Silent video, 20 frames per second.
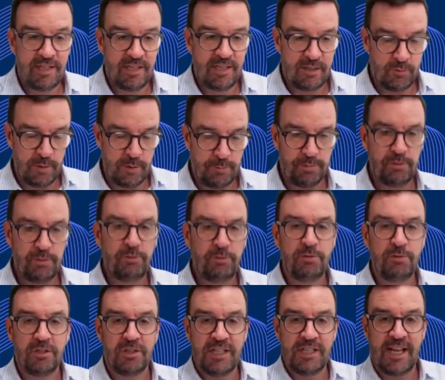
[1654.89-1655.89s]
We pool
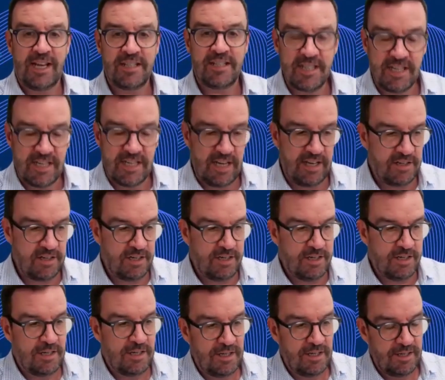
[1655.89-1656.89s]
all that together,
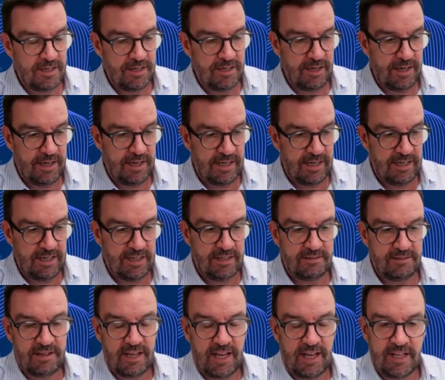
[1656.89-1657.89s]

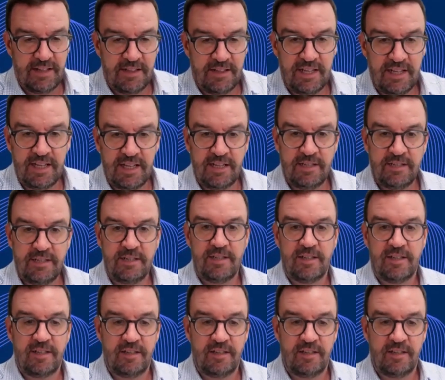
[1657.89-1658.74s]
and then